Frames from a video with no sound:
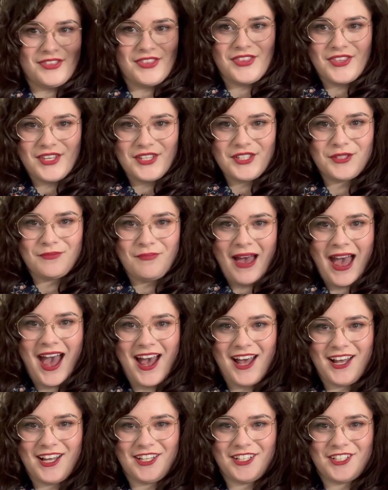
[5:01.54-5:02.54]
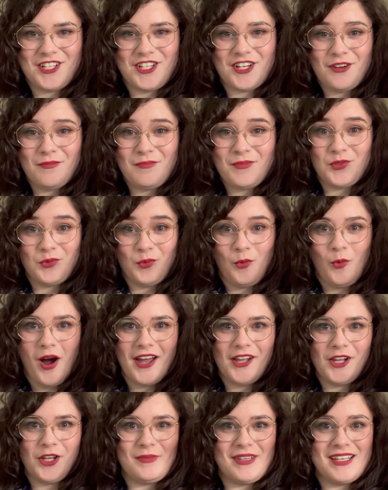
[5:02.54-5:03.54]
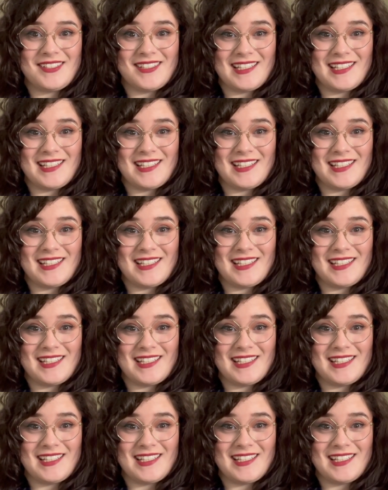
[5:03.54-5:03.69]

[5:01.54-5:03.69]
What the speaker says: this matchup is wild because,